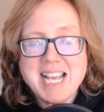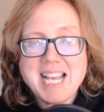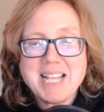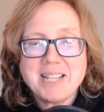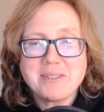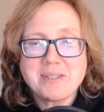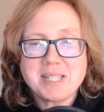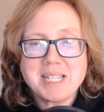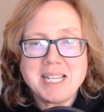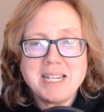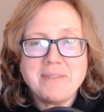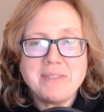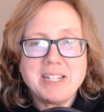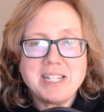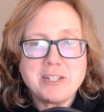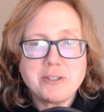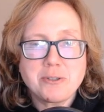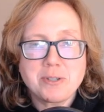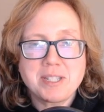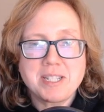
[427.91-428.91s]
There's kind of an
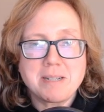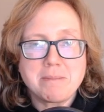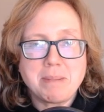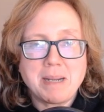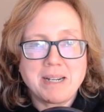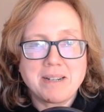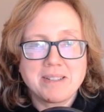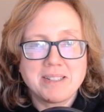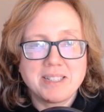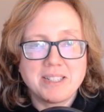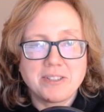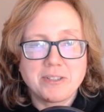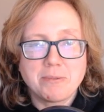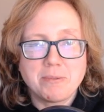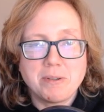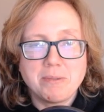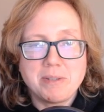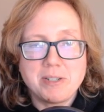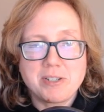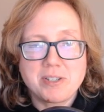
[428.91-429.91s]
interesting parallel to
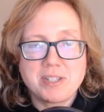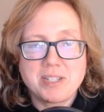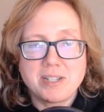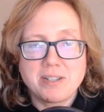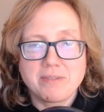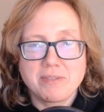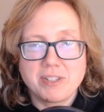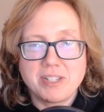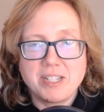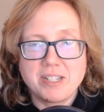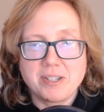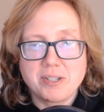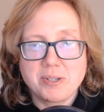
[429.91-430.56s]
what we just did over here.